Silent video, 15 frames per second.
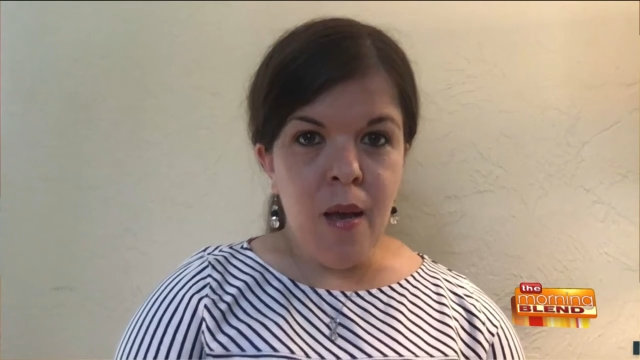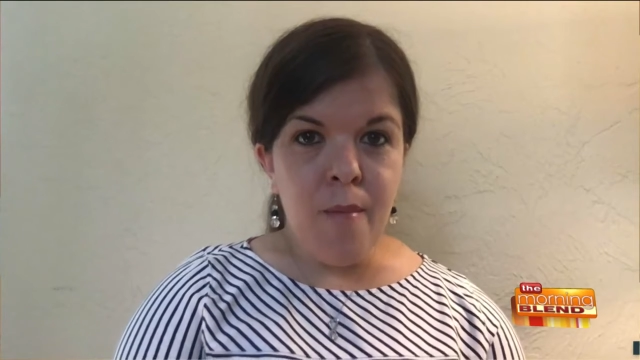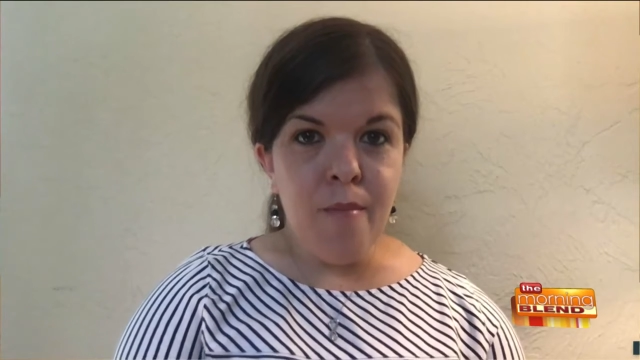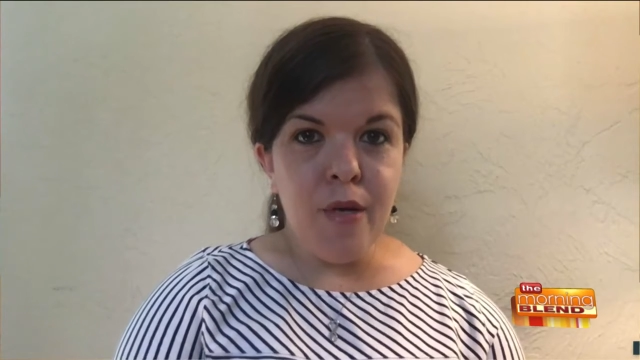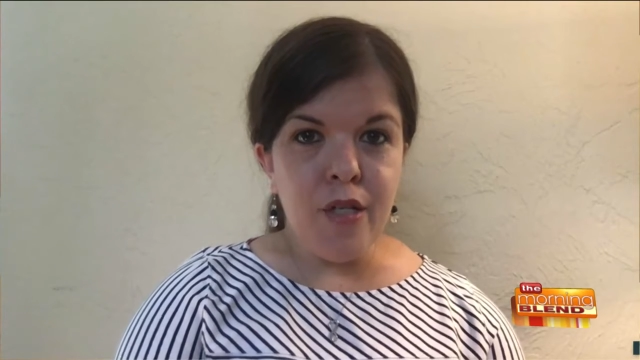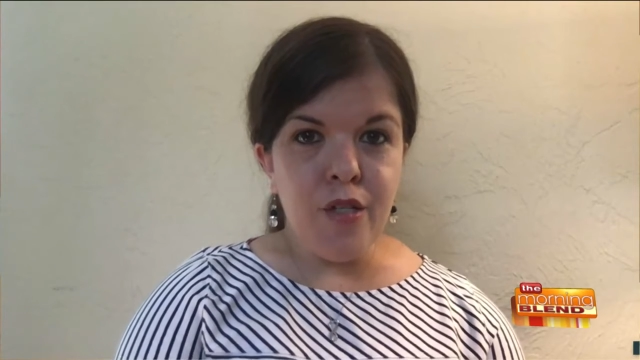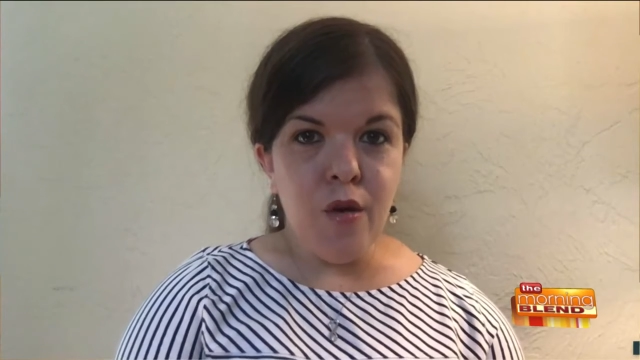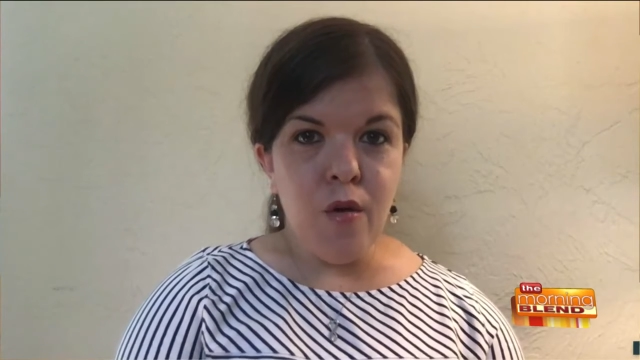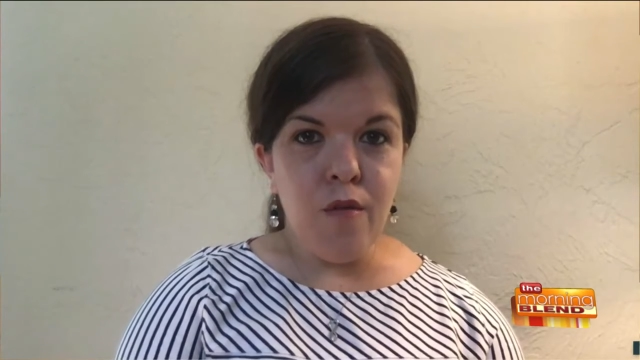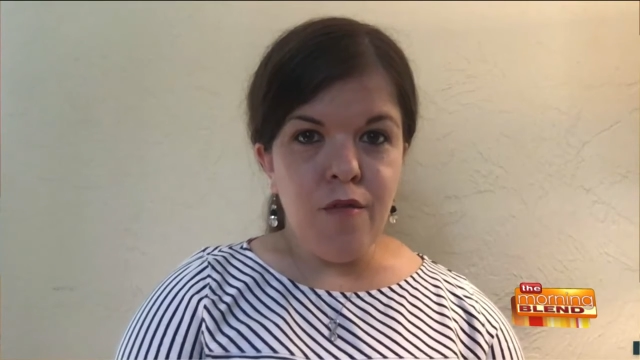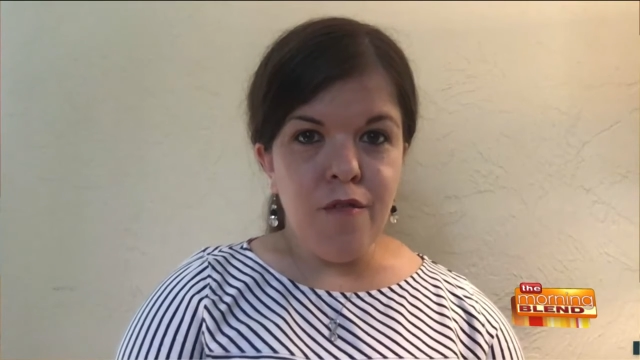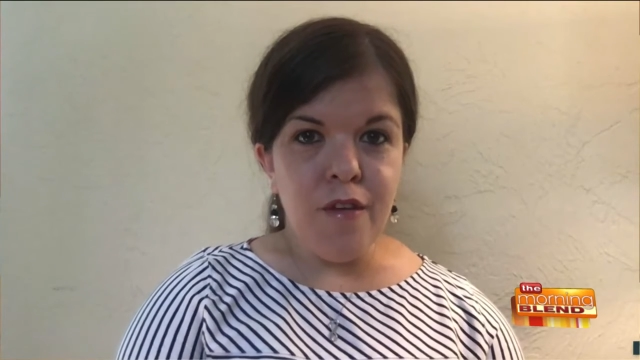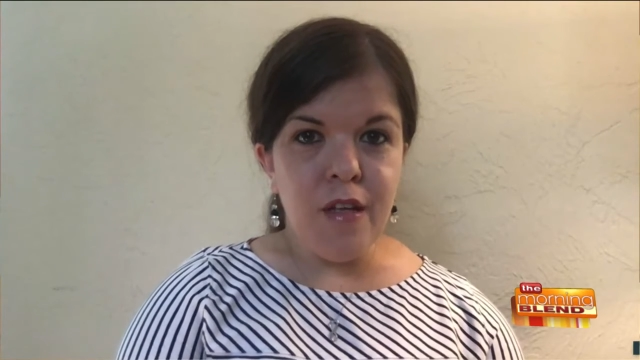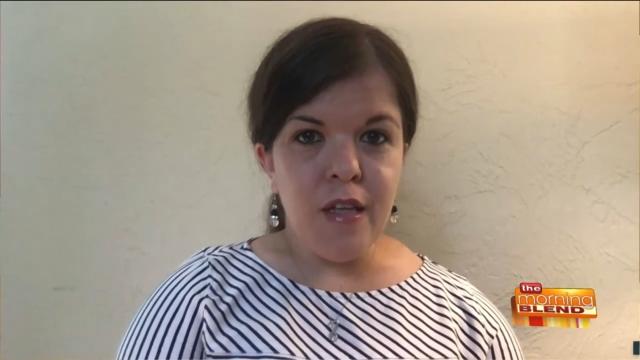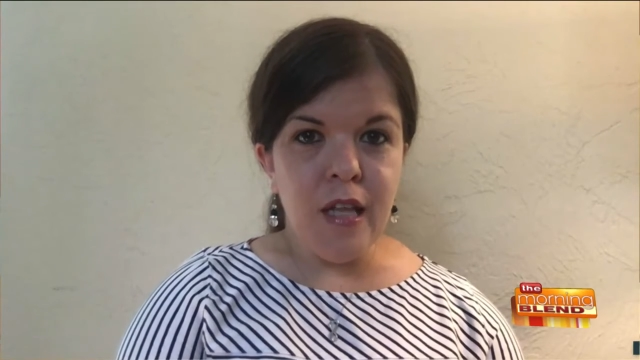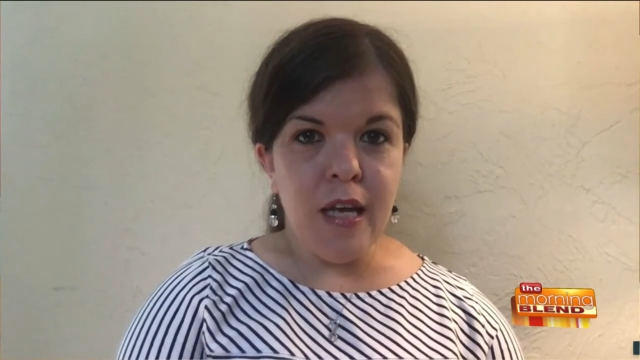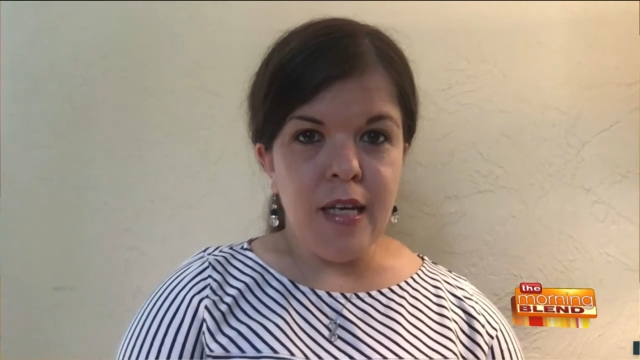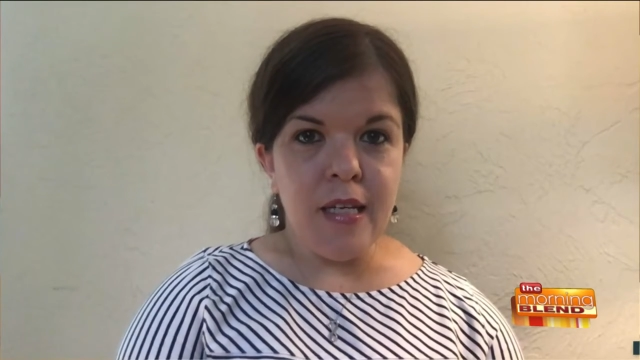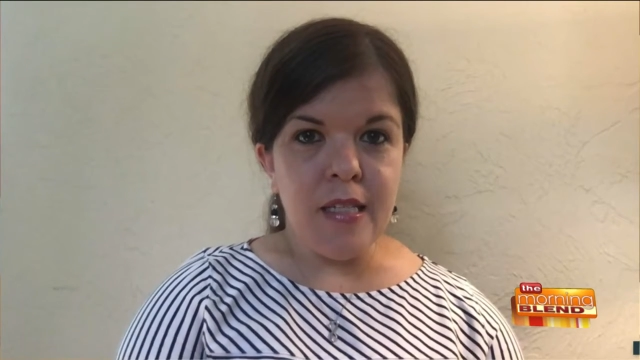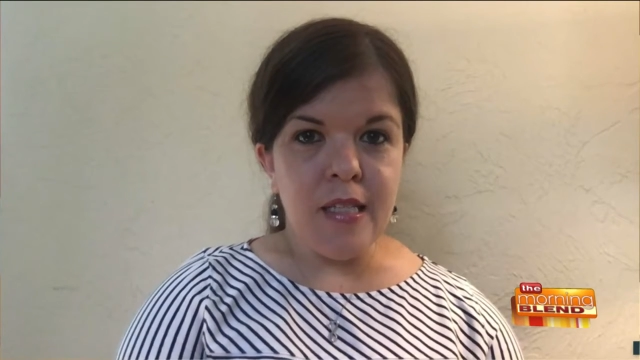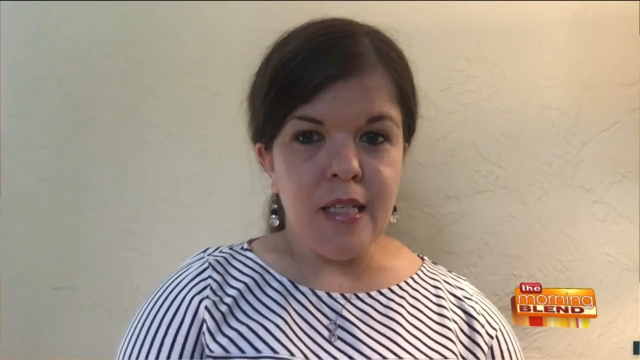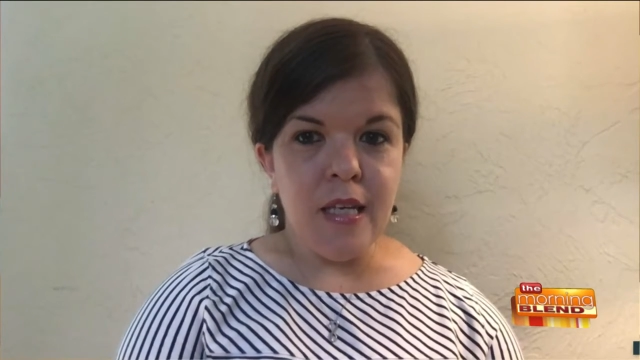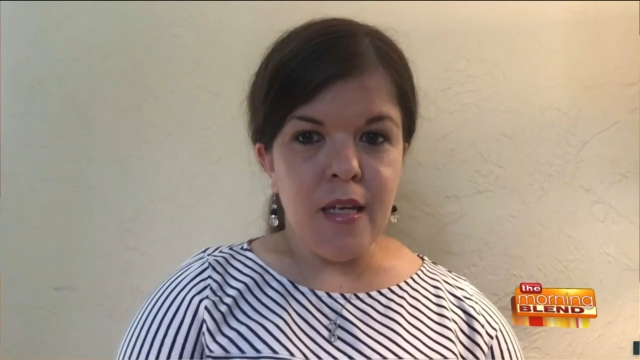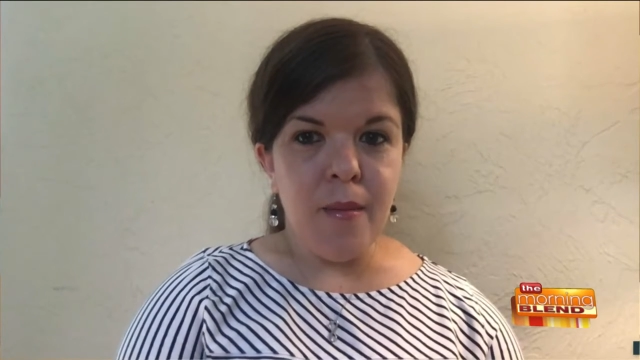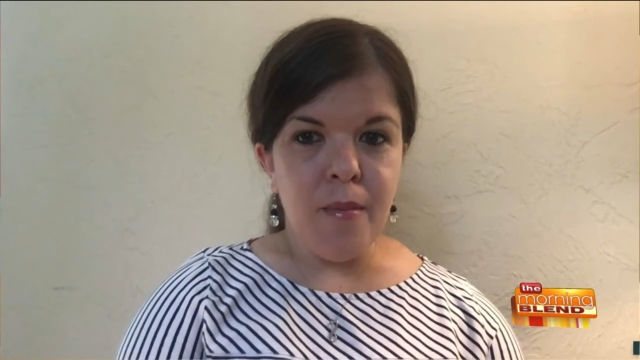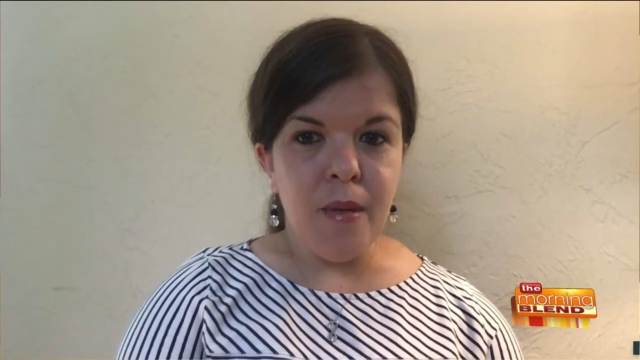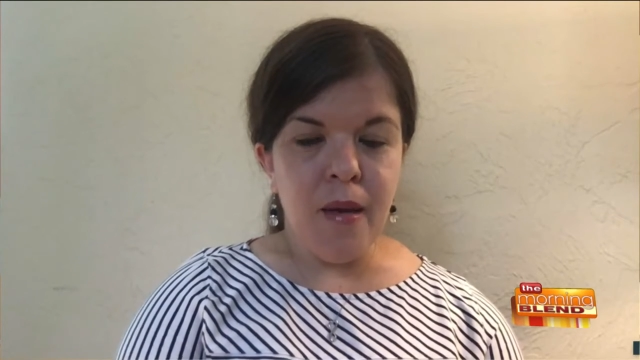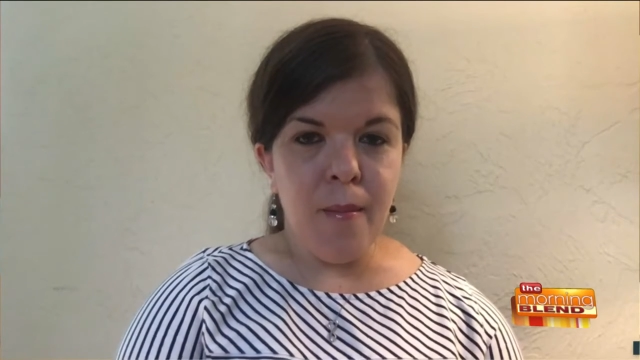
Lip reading: but don't feel like it's going to be a